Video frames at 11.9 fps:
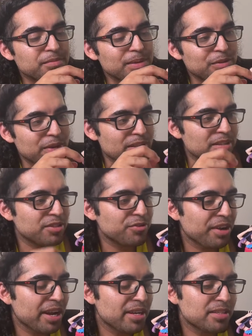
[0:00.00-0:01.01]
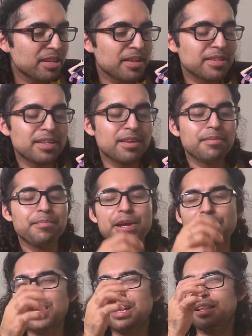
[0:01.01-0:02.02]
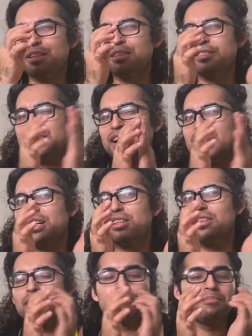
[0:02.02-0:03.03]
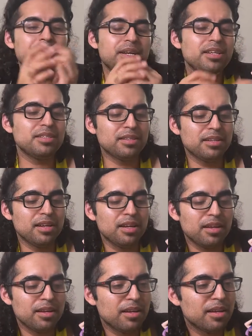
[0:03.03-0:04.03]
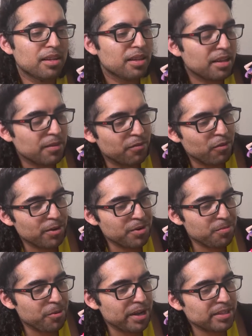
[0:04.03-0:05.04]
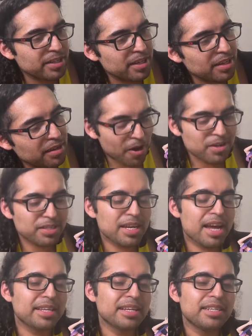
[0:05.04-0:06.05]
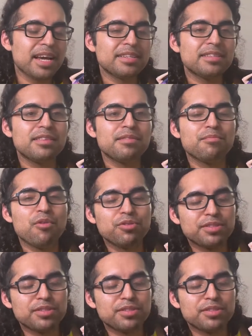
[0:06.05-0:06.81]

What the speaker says: between the strands instead of appearing like a giant clump piece like the FuRyu brand did. Honestly, I think she has the most